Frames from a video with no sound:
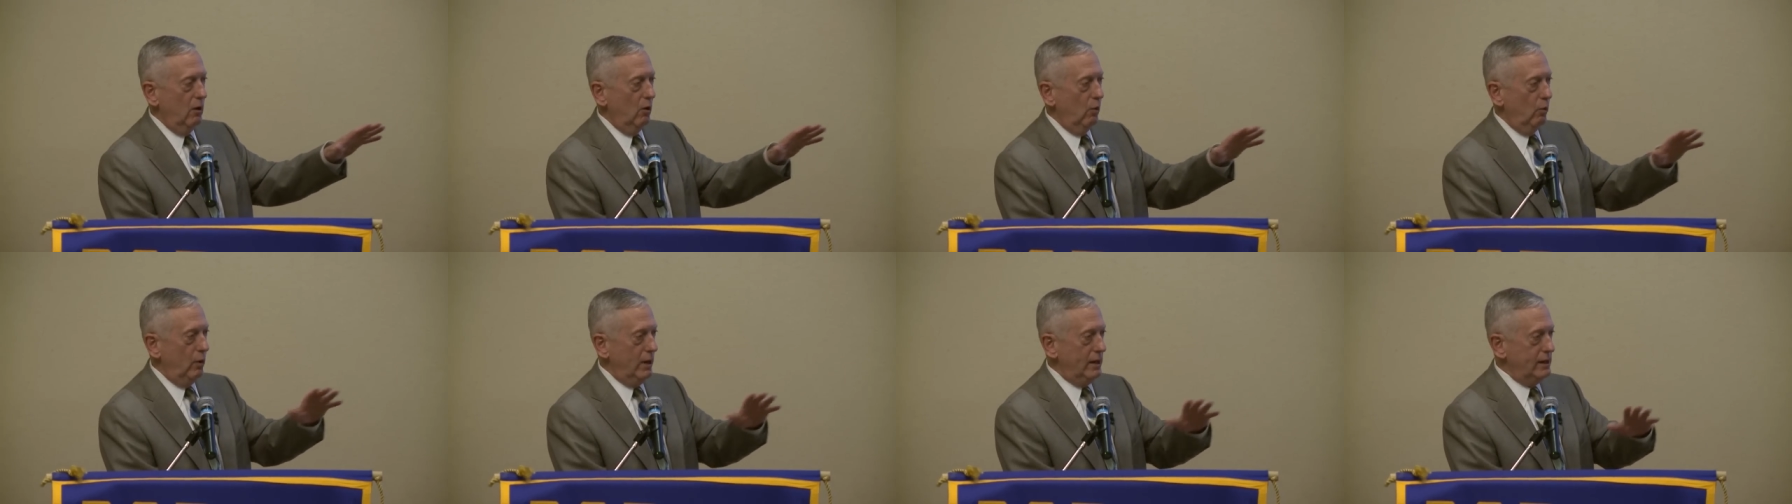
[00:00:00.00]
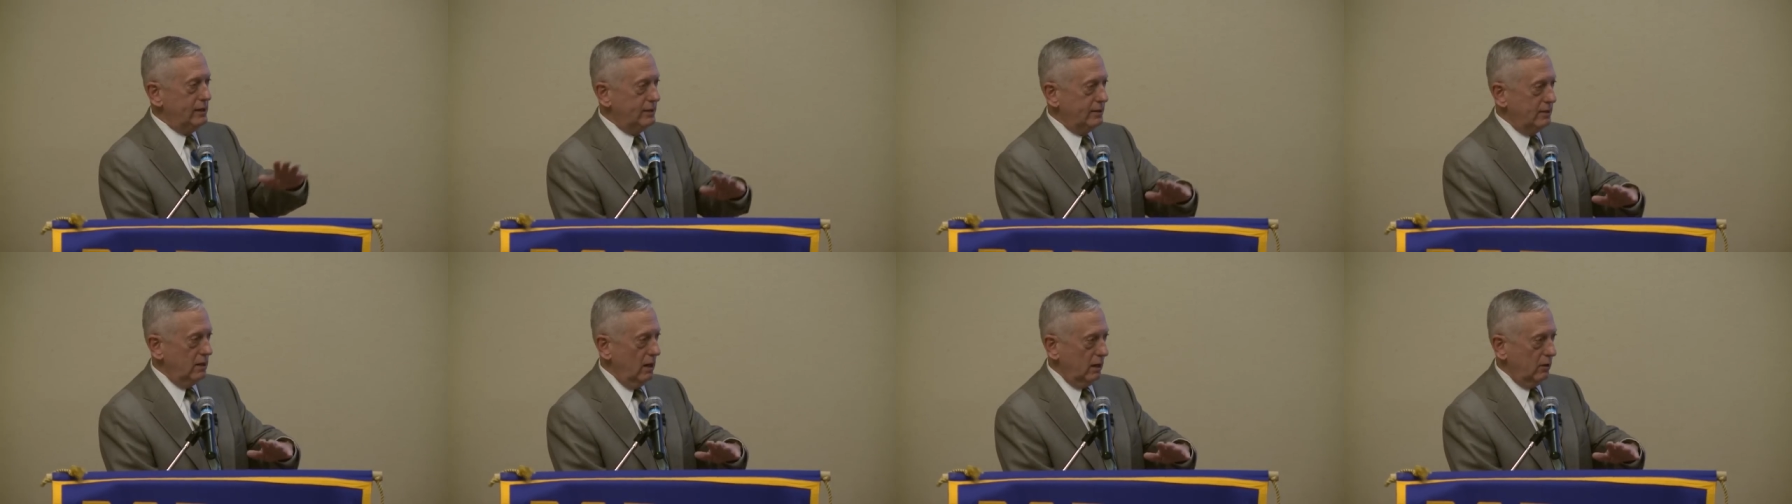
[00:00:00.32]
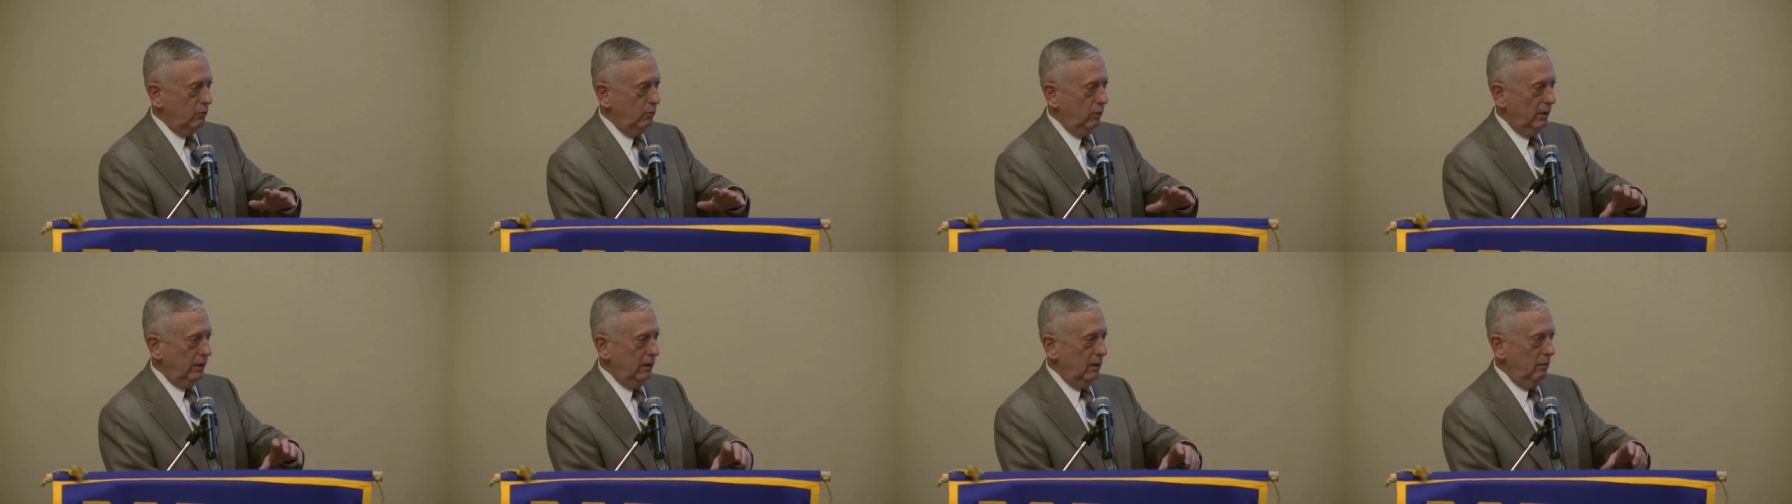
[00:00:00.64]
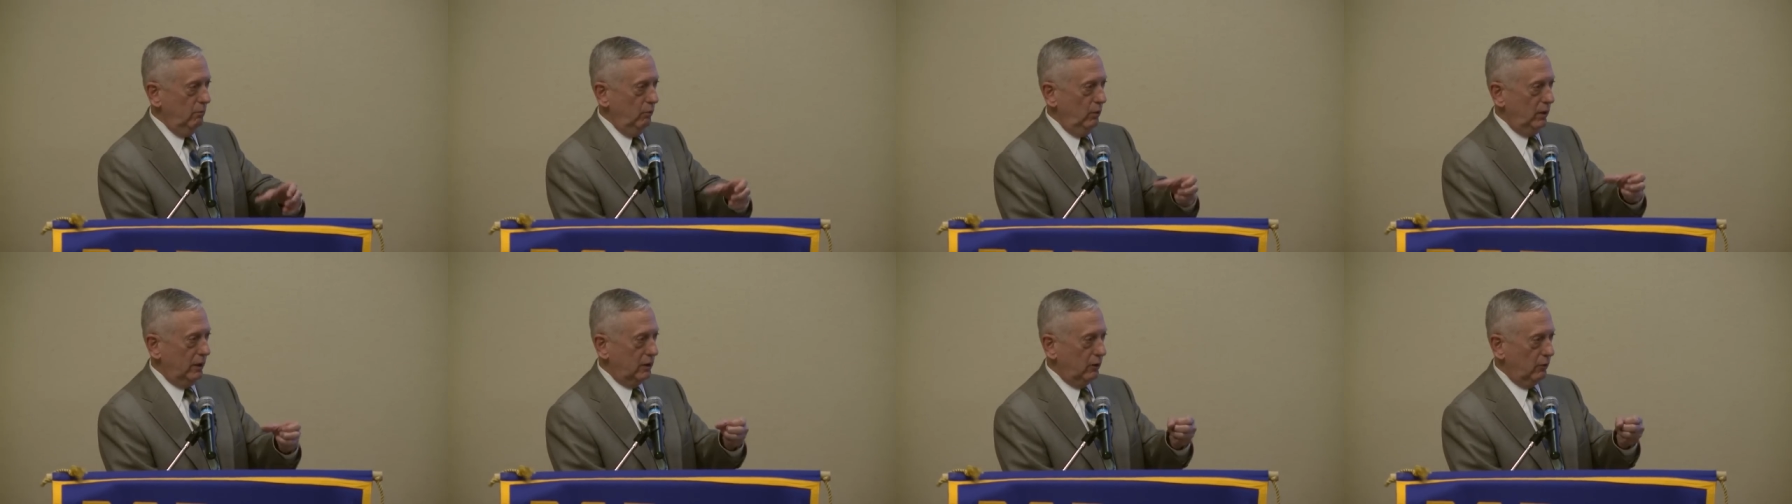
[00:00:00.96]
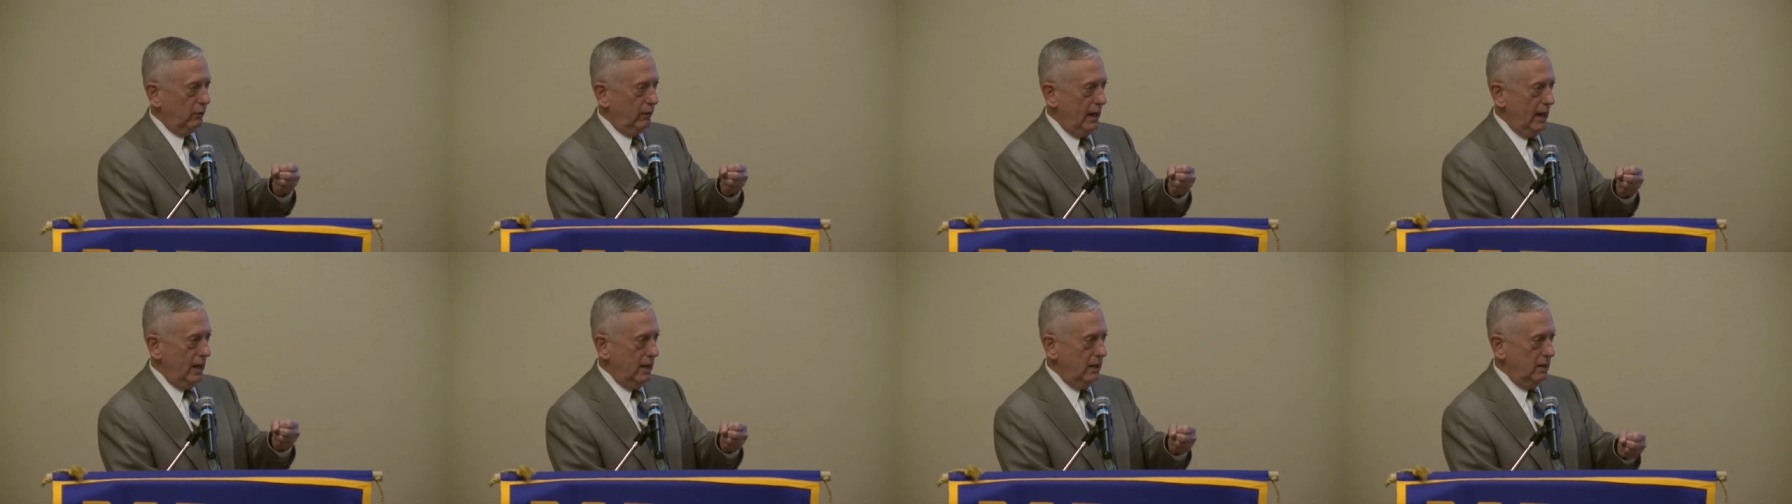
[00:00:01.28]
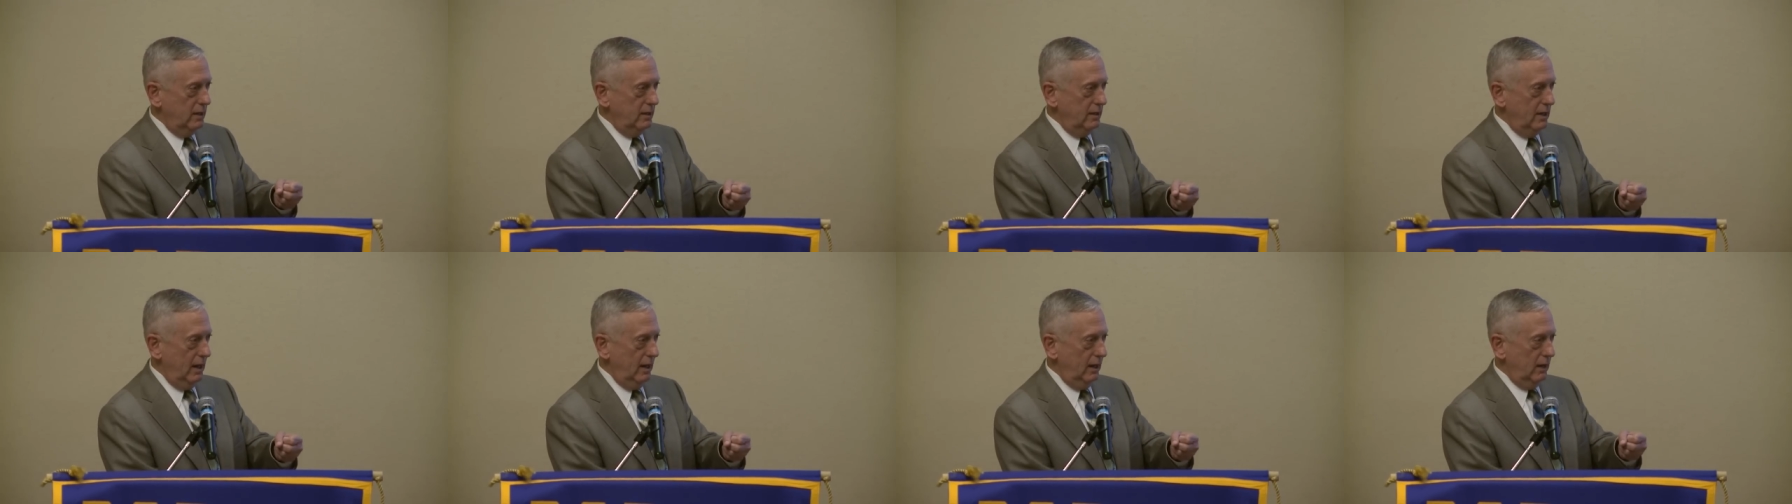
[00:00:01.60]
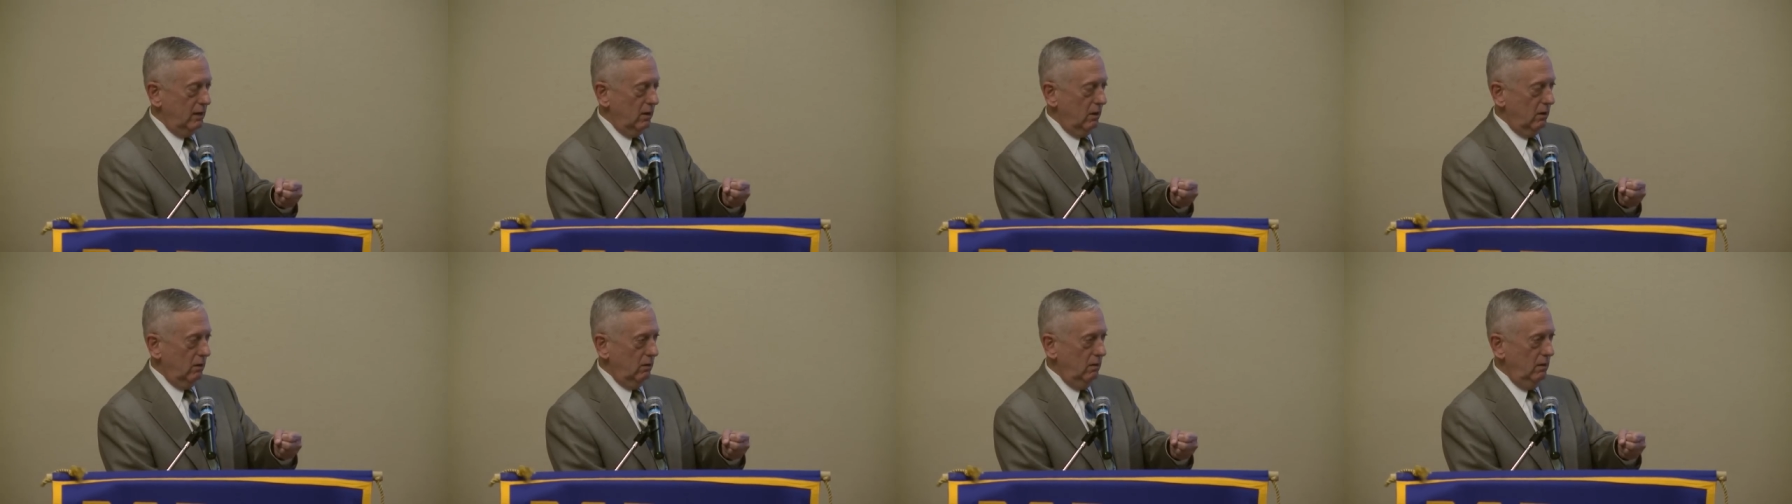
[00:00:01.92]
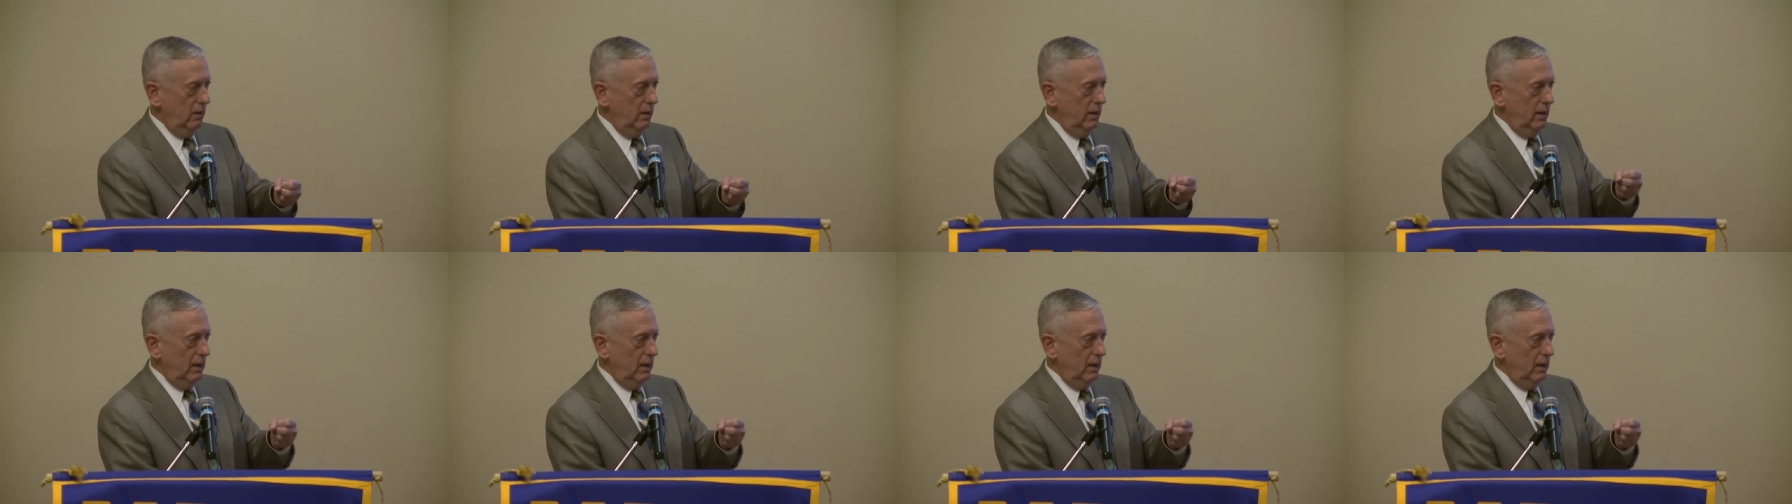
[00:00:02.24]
We stuck with them. We created NATO,